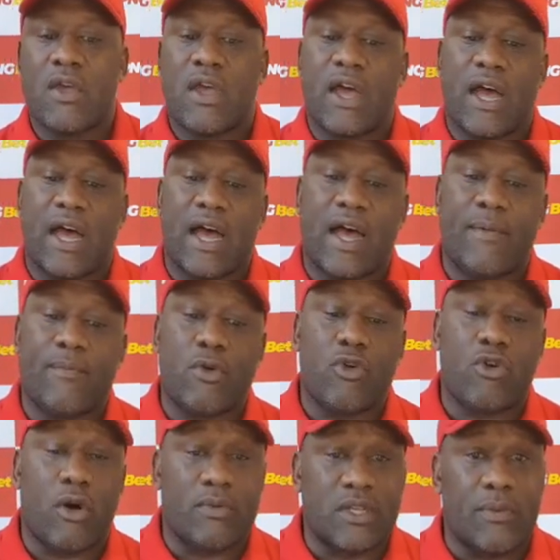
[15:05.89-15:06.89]

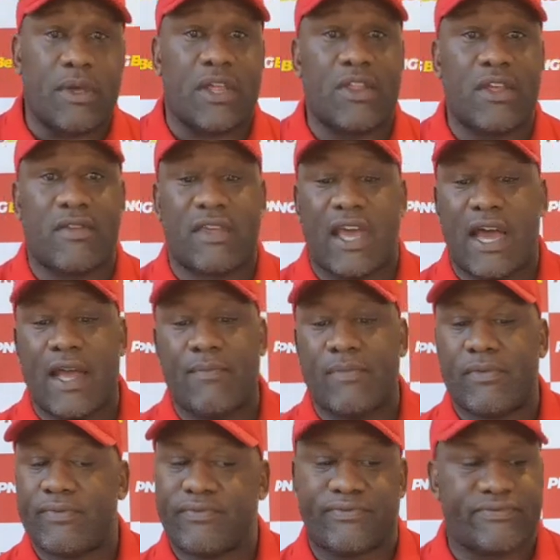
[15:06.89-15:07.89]
Who I'm tipping in this
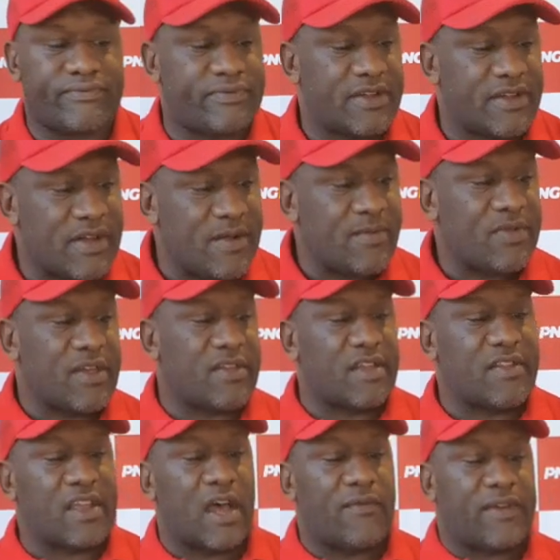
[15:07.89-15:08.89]
game? This is
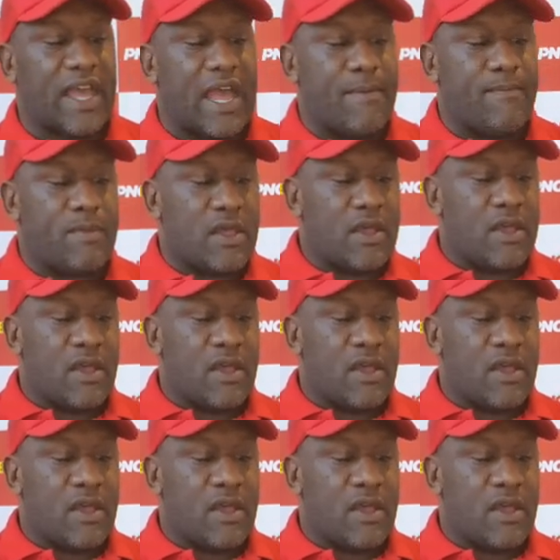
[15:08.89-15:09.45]
a tough game.